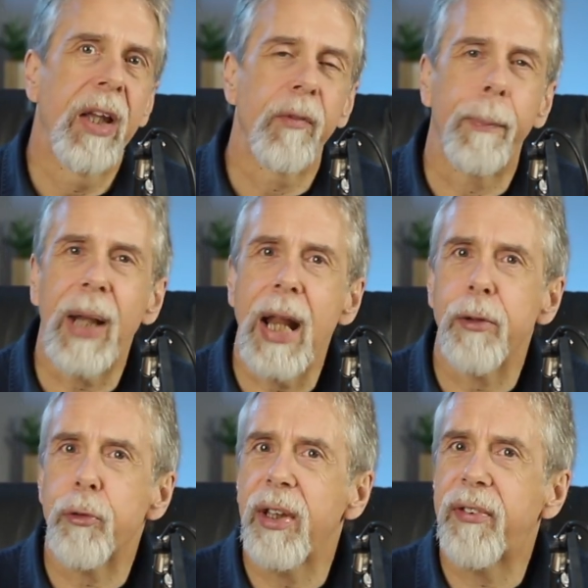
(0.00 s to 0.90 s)
The
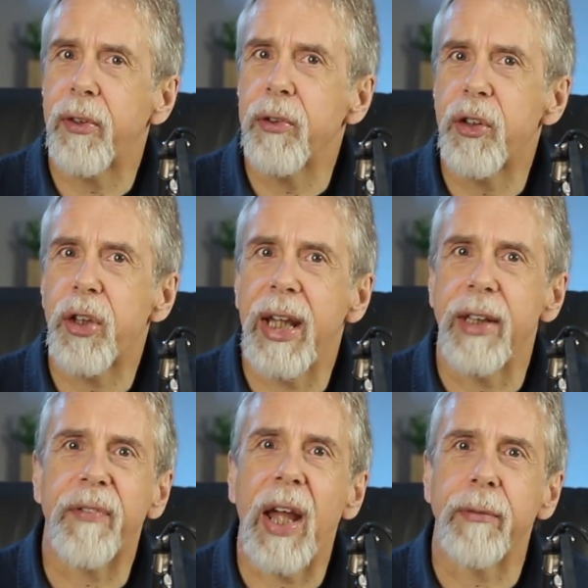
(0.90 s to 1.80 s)
Planetary
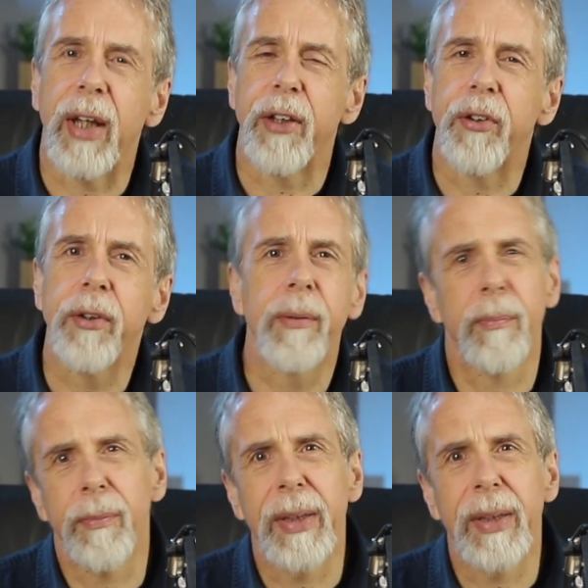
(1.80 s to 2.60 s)
Sunshade Foundation,